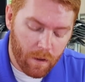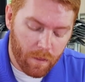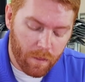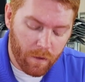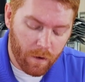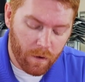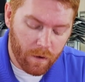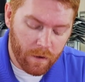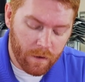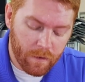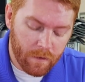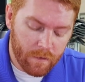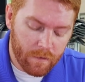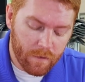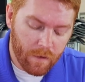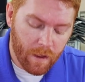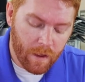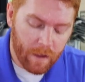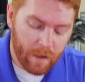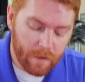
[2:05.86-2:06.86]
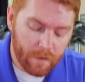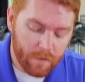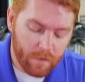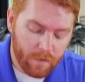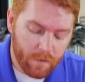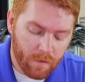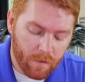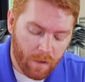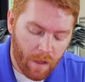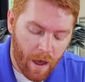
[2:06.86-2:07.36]
there is a
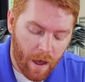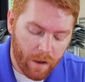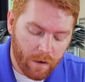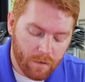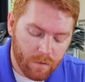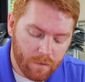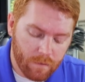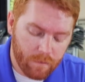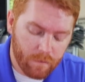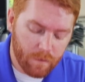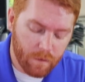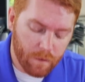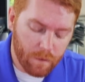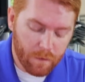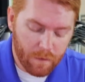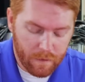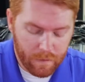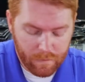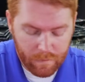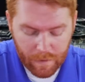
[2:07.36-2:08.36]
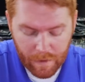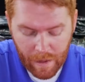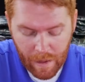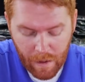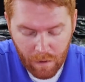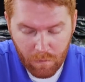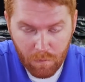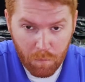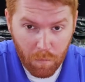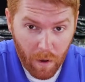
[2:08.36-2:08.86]
slot. You
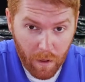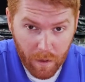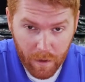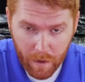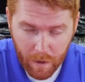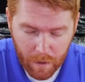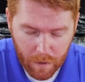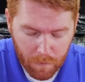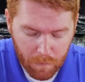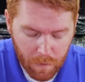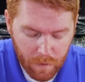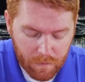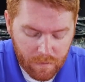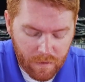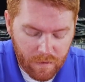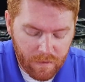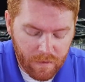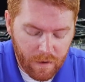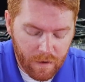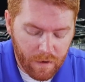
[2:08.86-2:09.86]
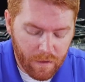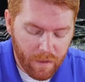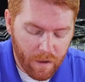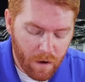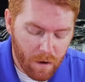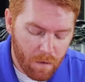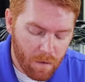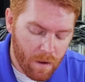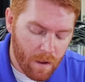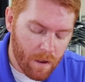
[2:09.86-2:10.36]
probably not going to be able to see it in
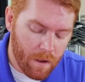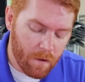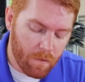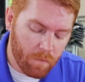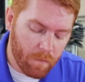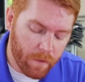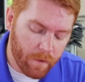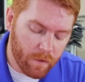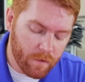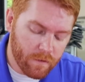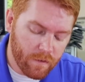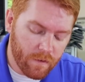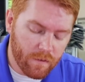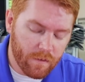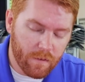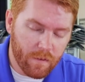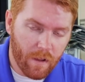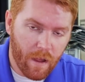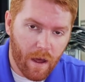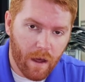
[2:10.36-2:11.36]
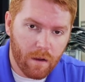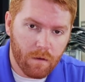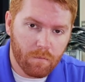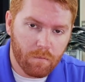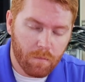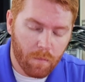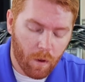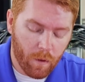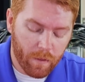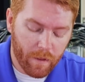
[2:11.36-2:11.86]
there, but there is a slot
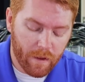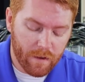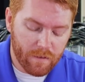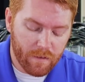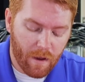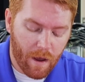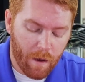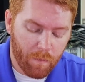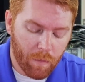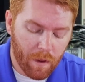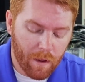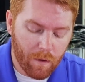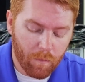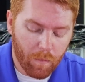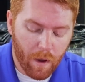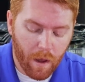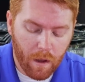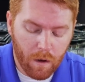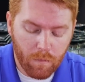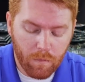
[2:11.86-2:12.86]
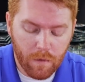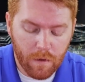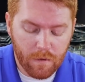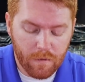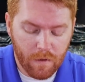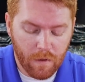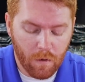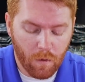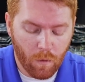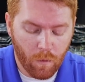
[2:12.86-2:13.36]
both on top and bottom. These
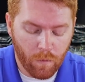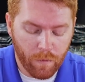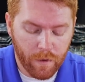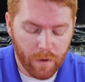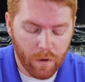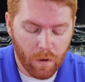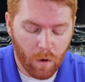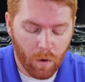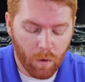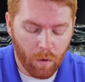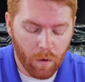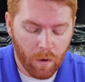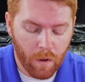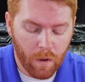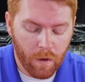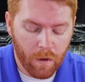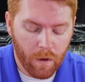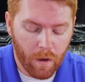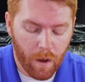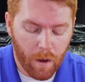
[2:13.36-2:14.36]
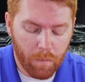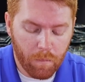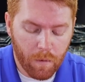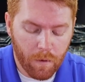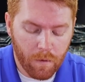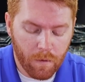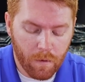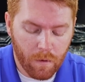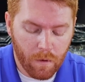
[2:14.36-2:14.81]
can only go up